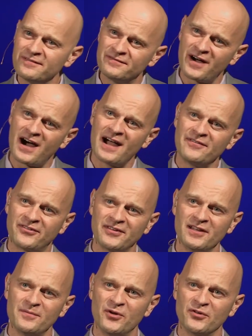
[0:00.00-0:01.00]
and 5
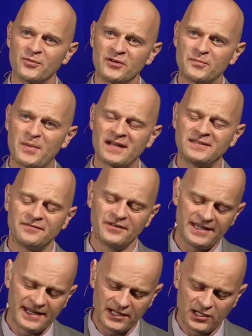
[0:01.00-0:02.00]
syllables,
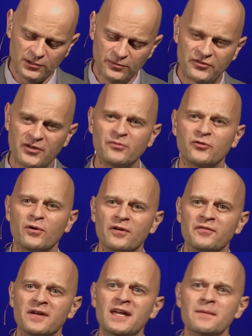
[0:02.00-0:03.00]
respectively, and includes some sort
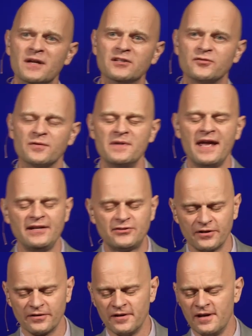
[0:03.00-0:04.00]
of image from
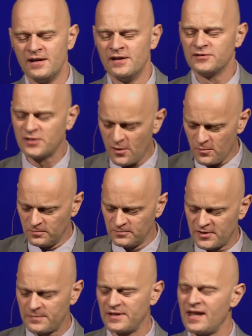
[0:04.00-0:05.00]
nature. So,
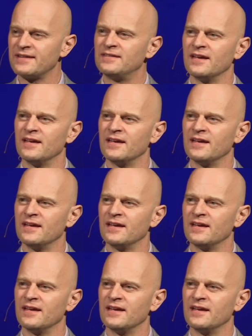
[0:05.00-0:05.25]
something like